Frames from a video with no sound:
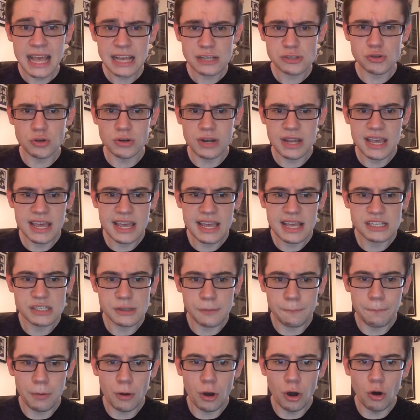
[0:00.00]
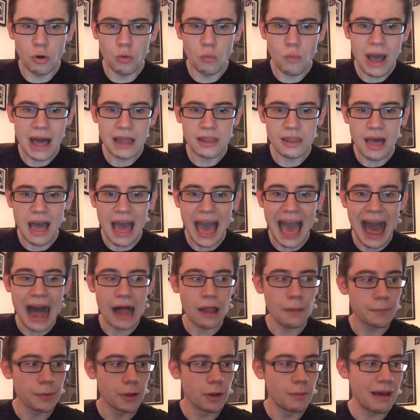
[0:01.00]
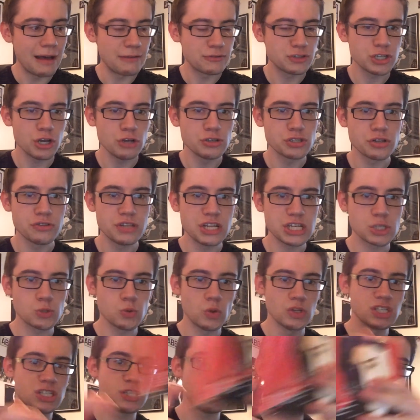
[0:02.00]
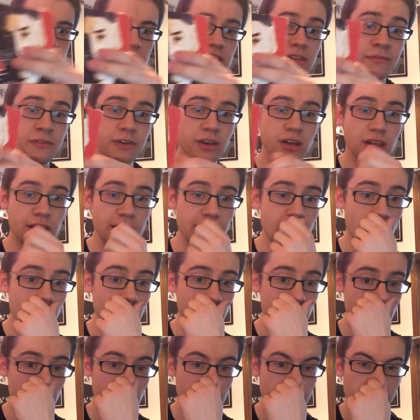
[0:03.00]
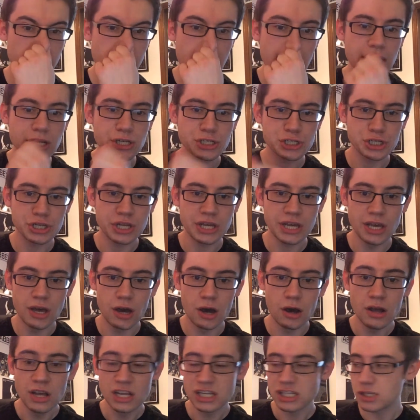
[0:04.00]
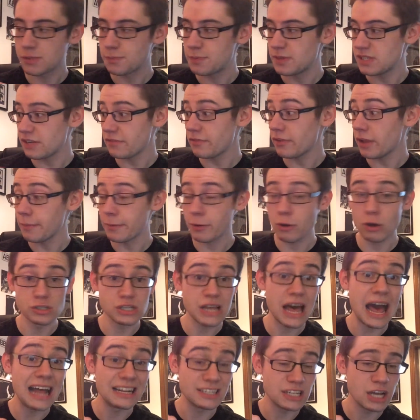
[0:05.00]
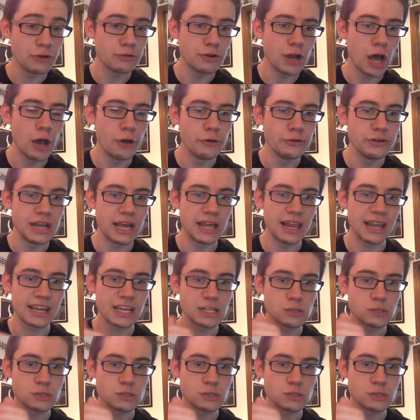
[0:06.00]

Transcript: Next one is a Paul Weller album. I've chosen this one specifically, Illumination, here, specifically because I don't own it.